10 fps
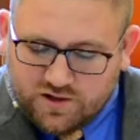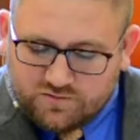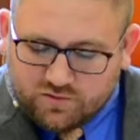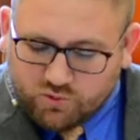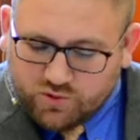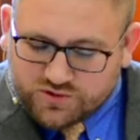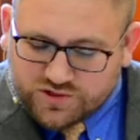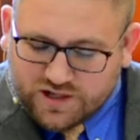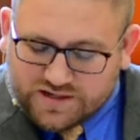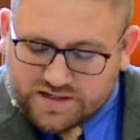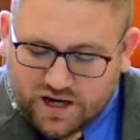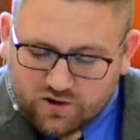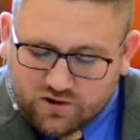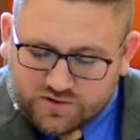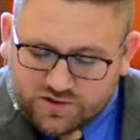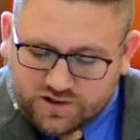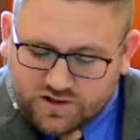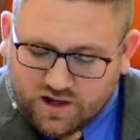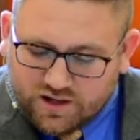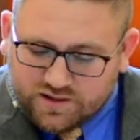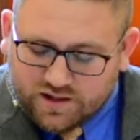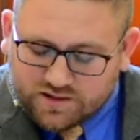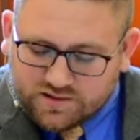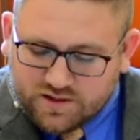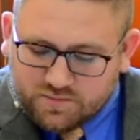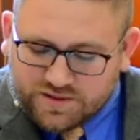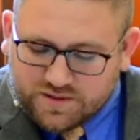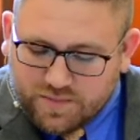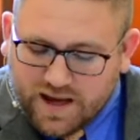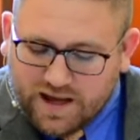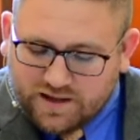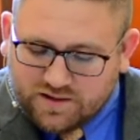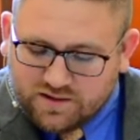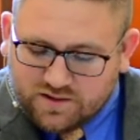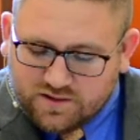For rulers are not a terror to good conduct, but to bad.